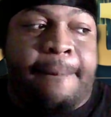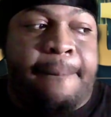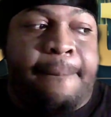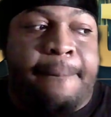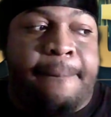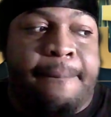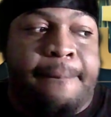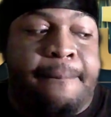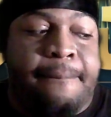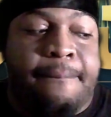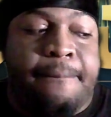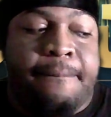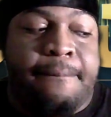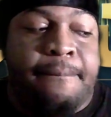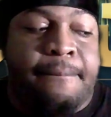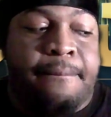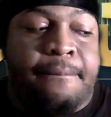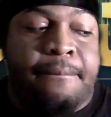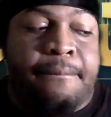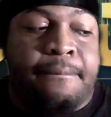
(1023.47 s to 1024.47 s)

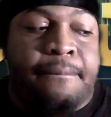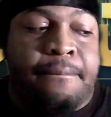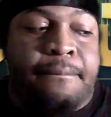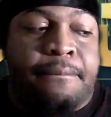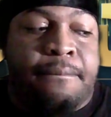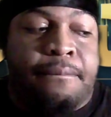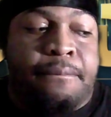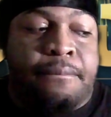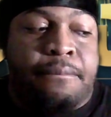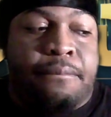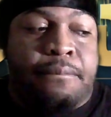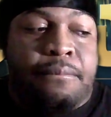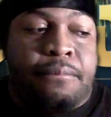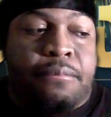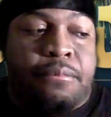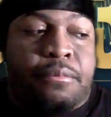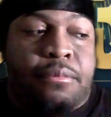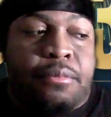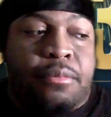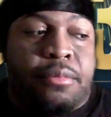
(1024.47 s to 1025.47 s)

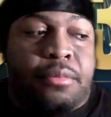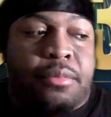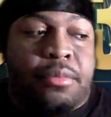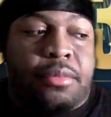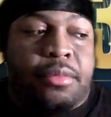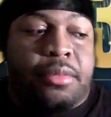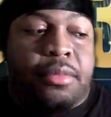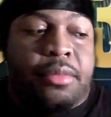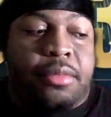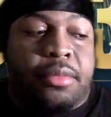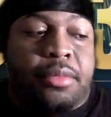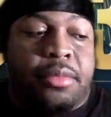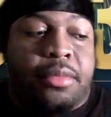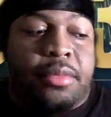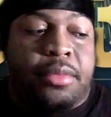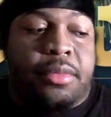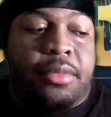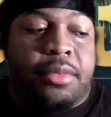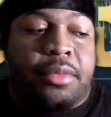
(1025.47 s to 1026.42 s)
(silence)